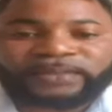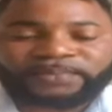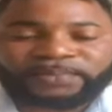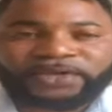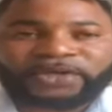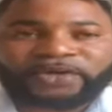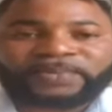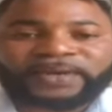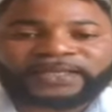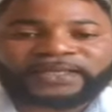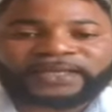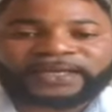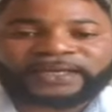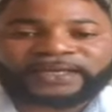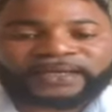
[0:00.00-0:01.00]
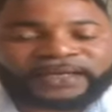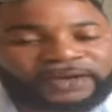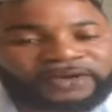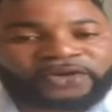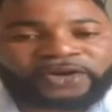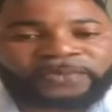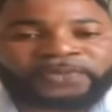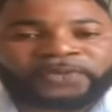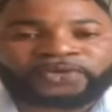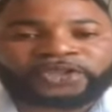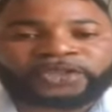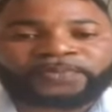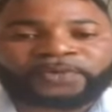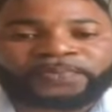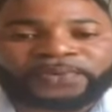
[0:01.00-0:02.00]
Bring your mind down and hurry up to
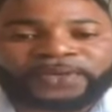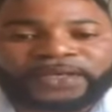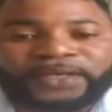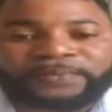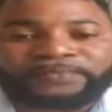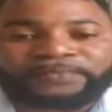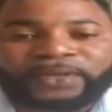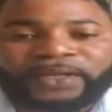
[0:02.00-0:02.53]
Triple P